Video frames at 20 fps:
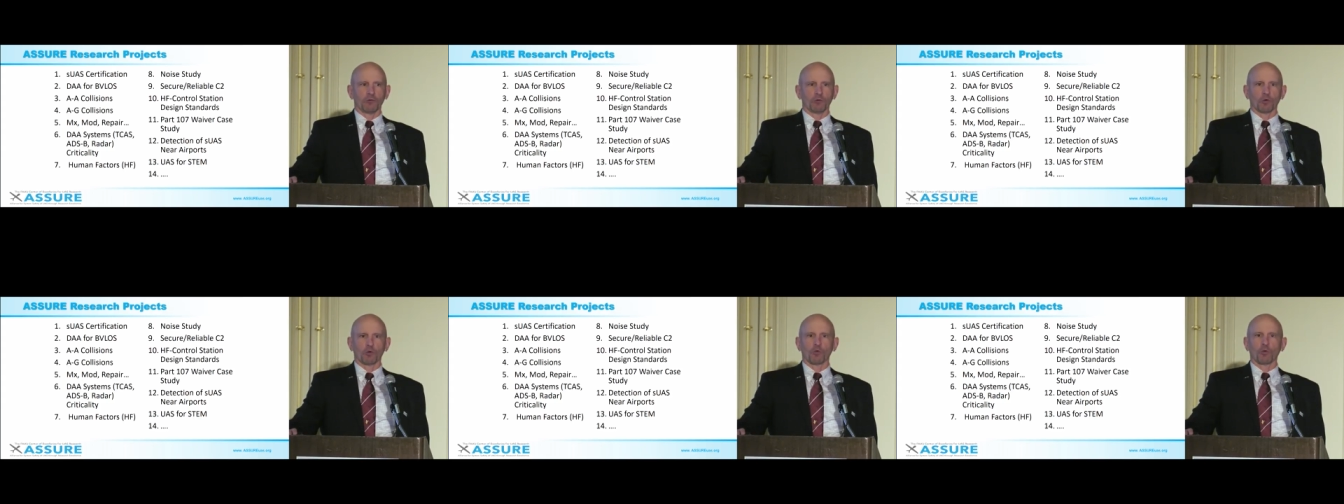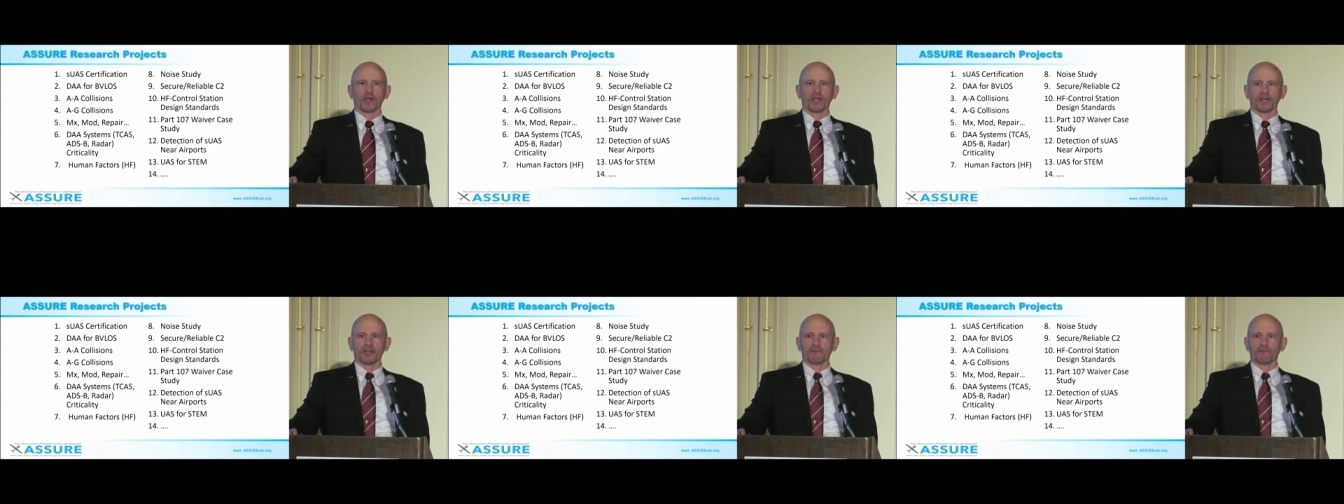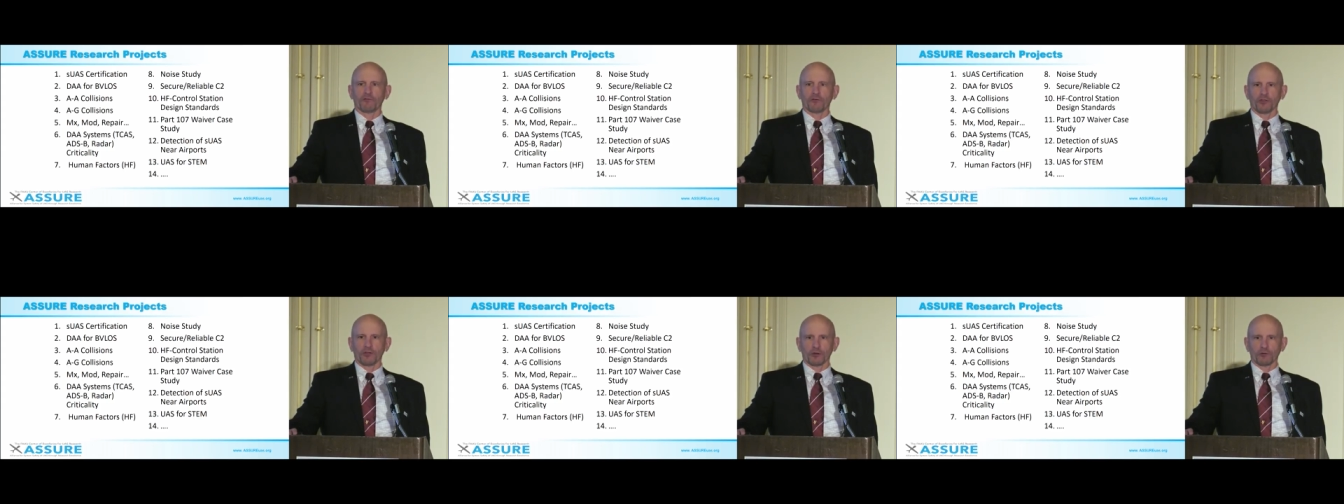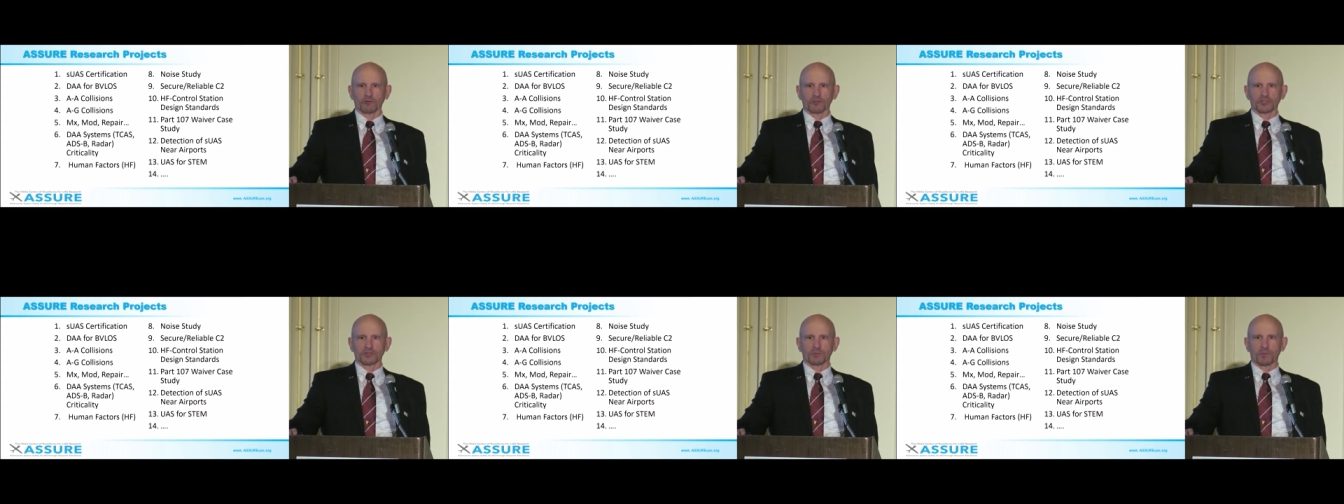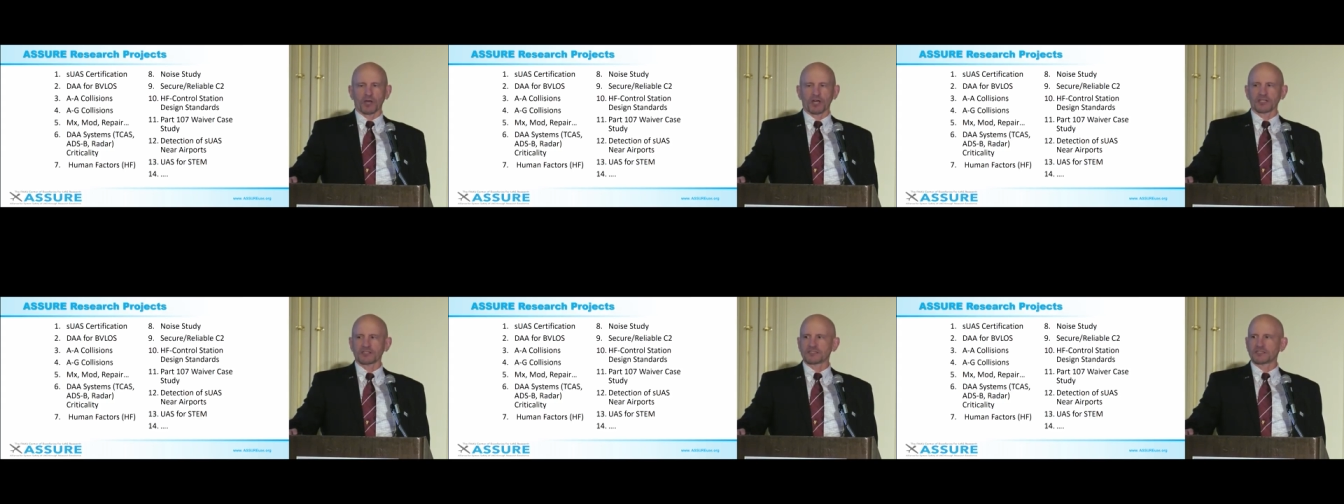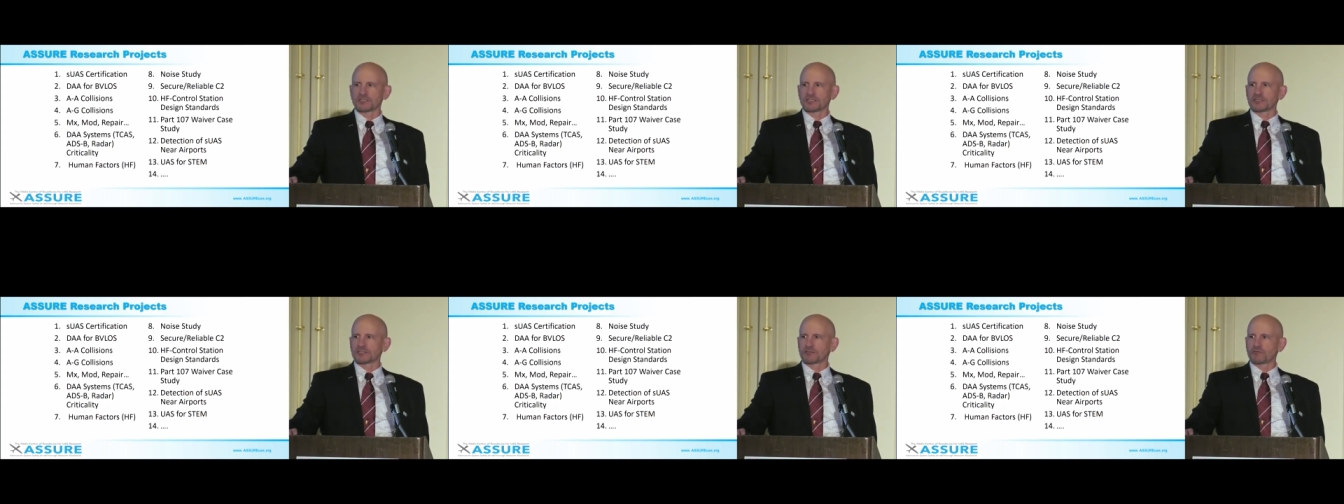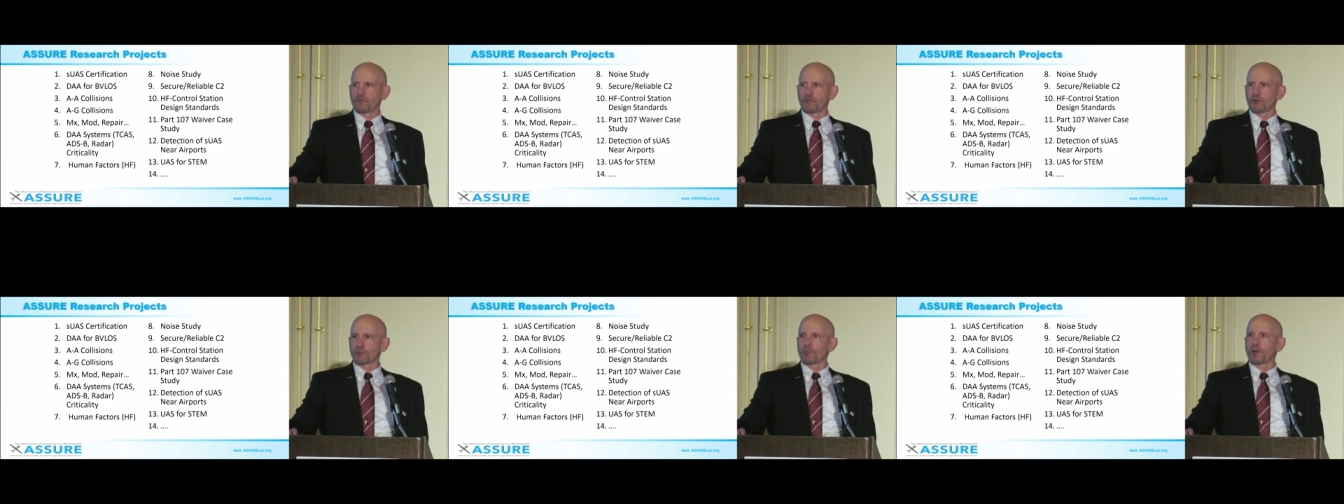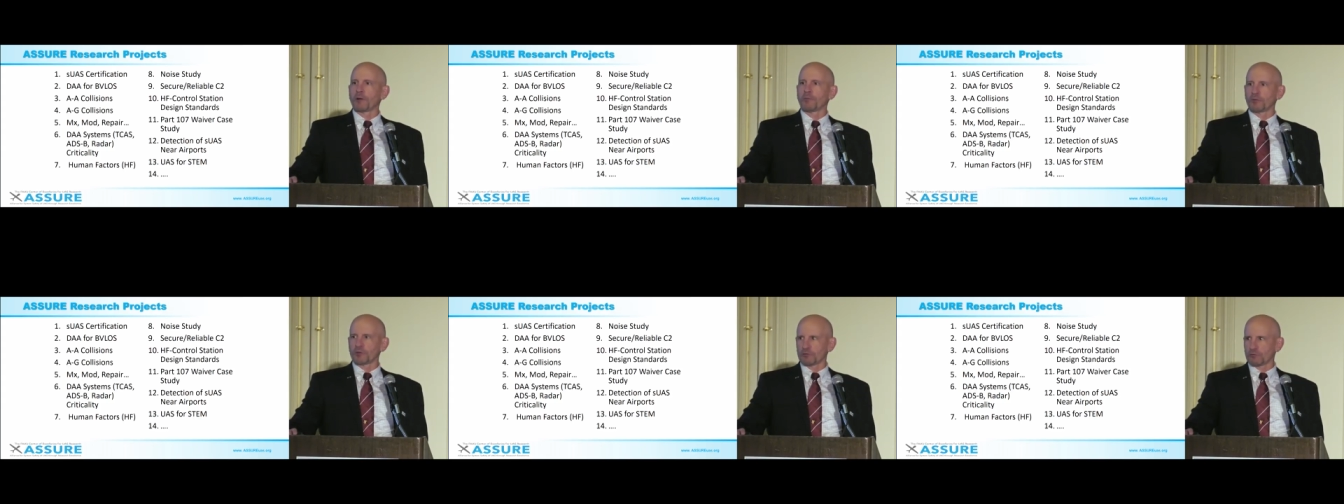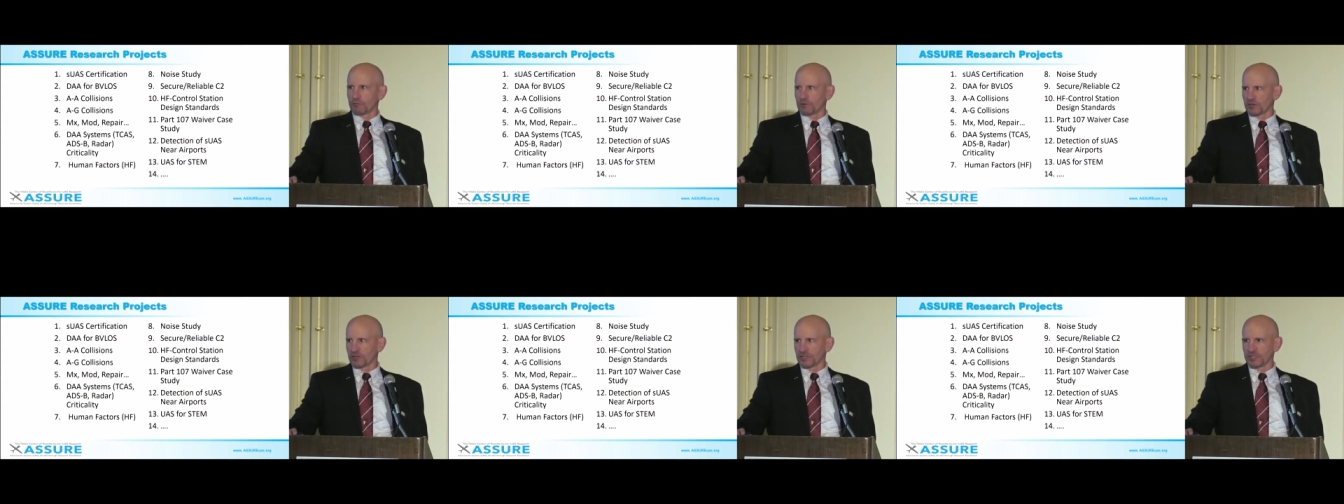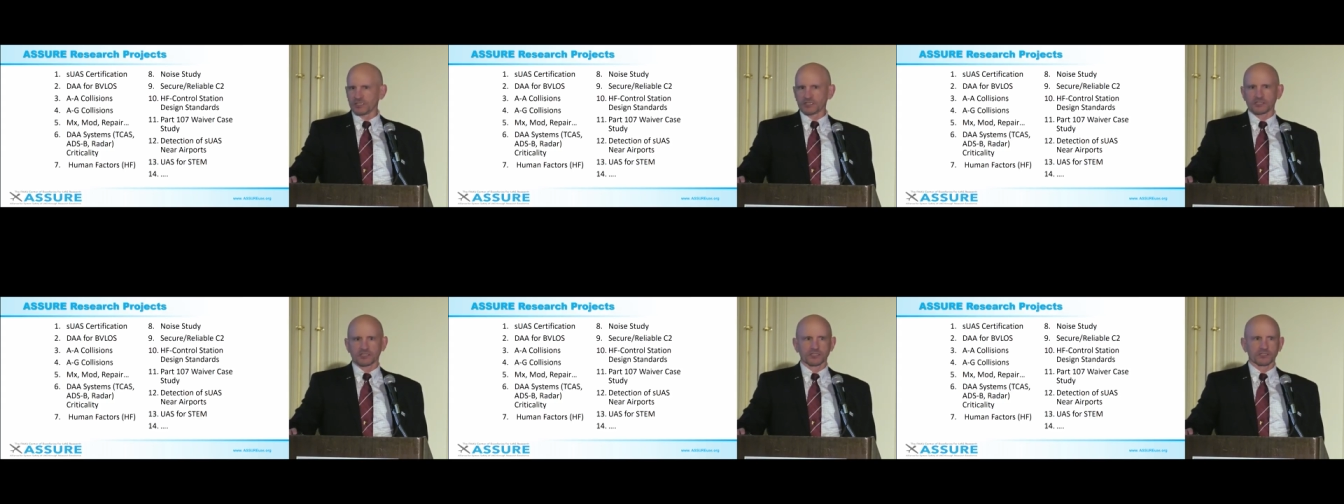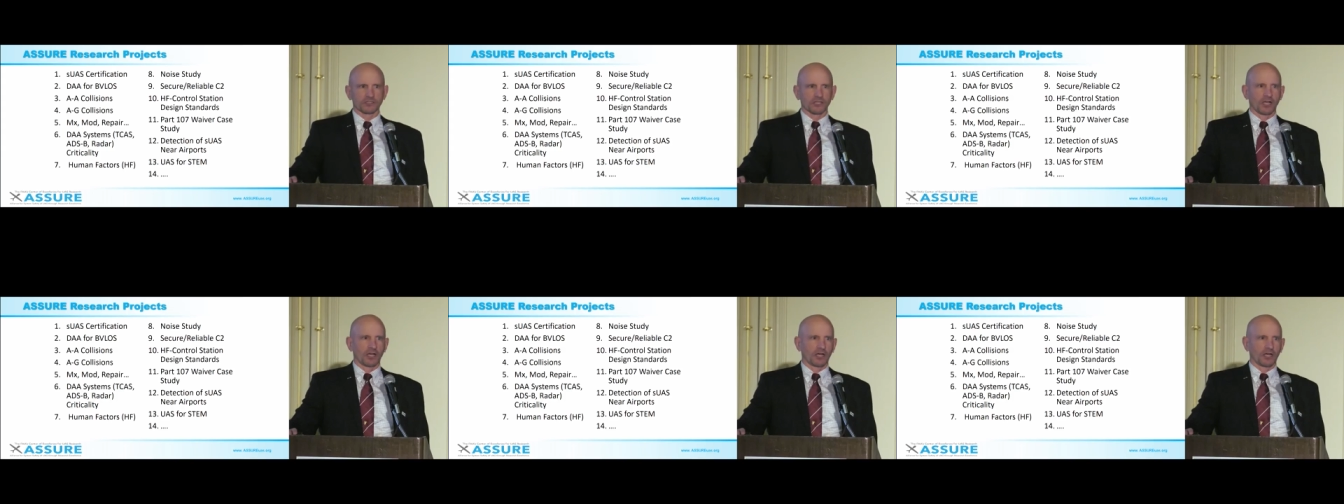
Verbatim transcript: We're waiting for their response for public release,